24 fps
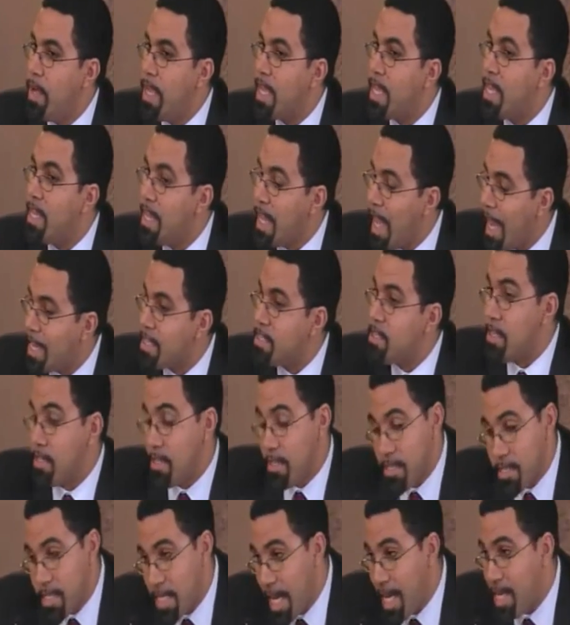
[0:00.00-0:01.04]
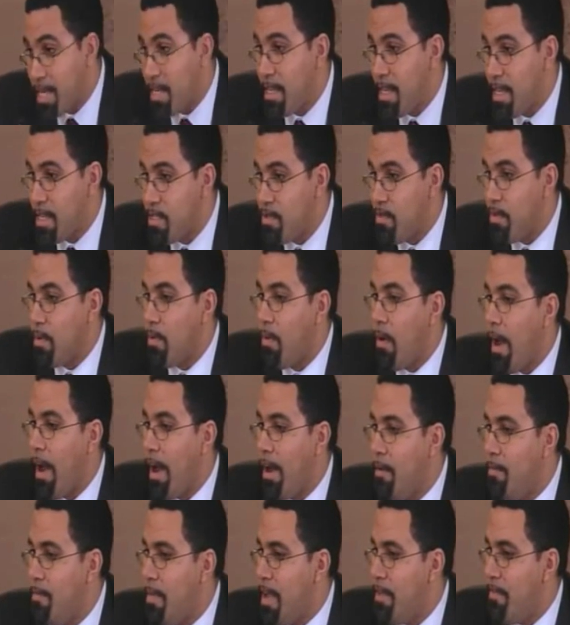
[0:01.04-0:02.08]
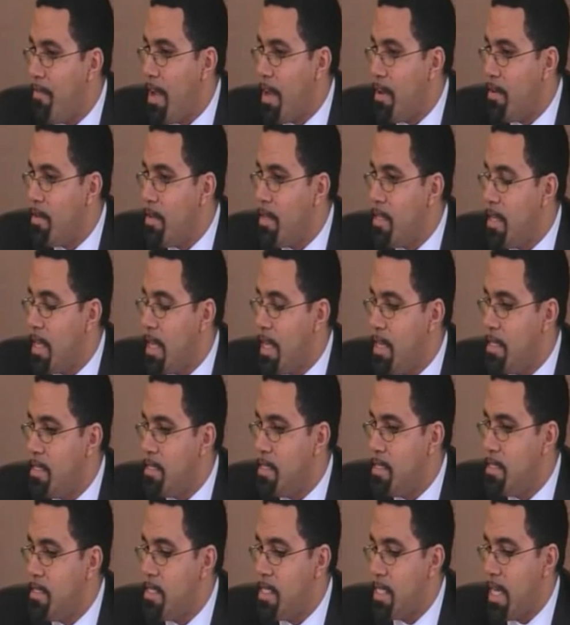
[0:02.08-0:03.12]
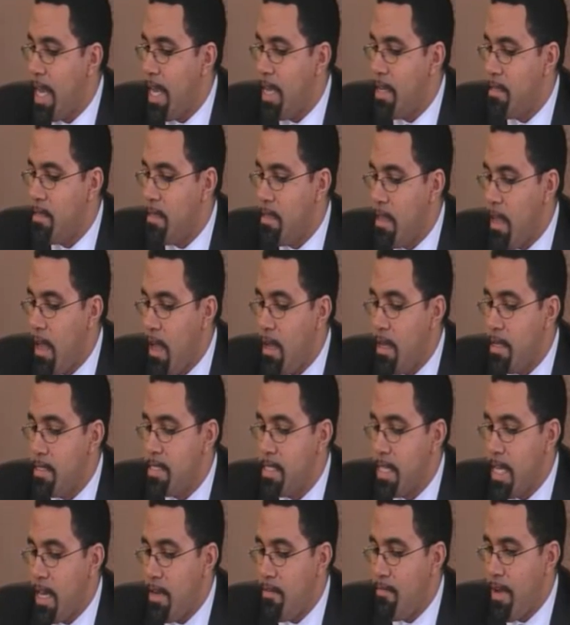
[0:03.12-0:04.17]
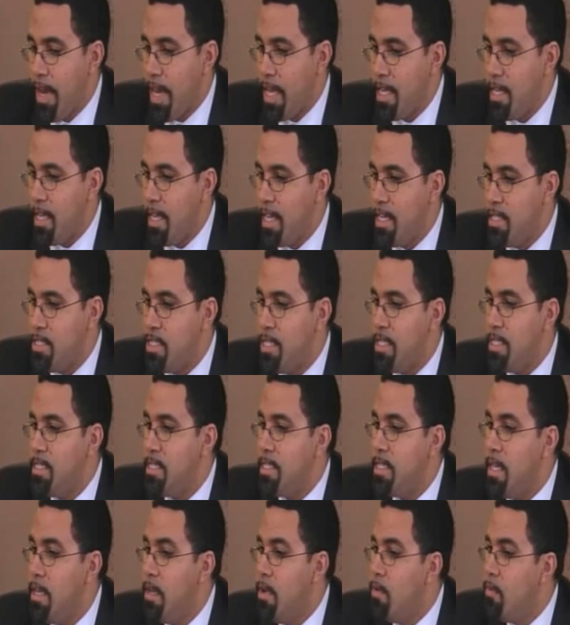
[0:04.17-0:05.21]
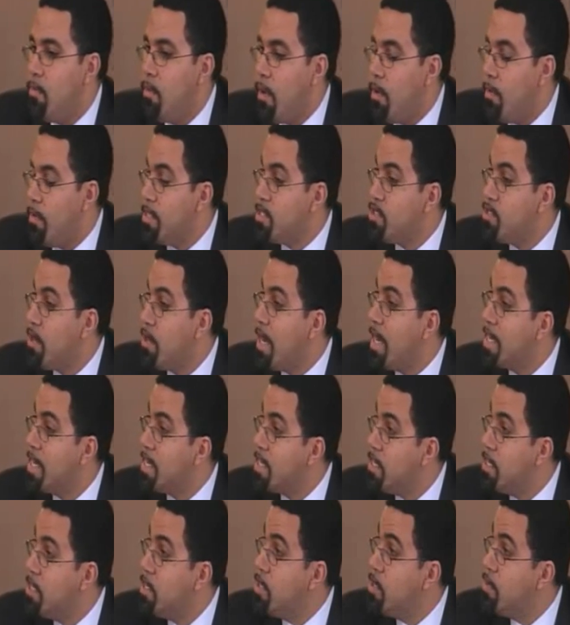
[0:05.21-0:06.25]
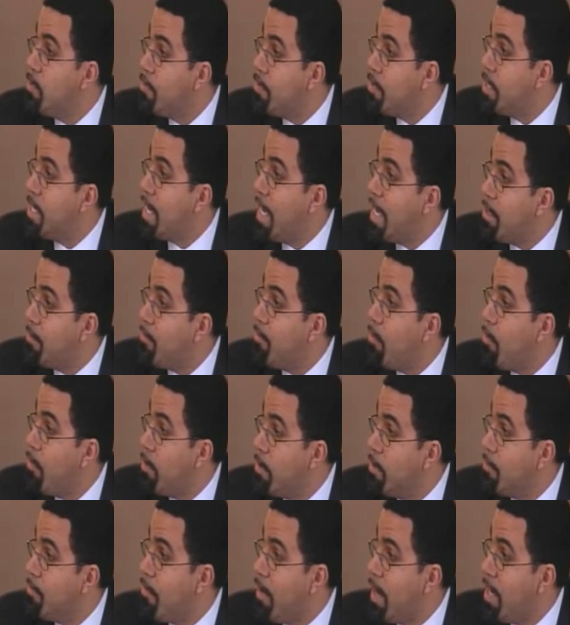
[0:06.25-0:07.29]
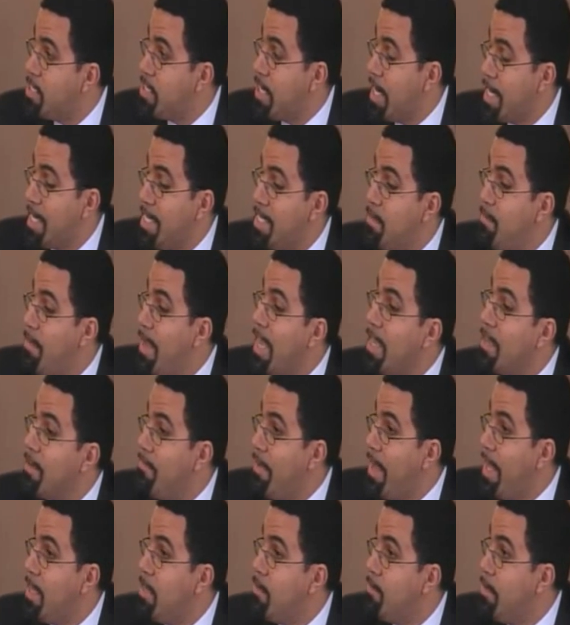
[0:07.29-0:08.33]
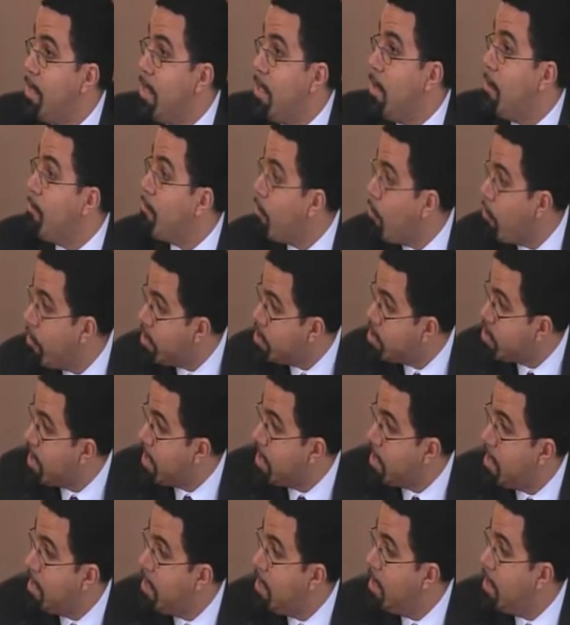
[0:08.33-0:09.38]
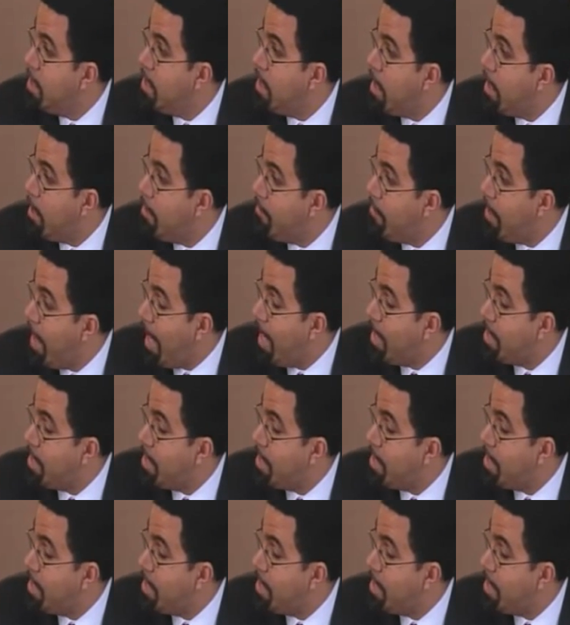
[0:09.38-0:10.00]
collect data that's required by federal and state laws and regulations. What we're trying to do with the Data Portal project is make available a portion of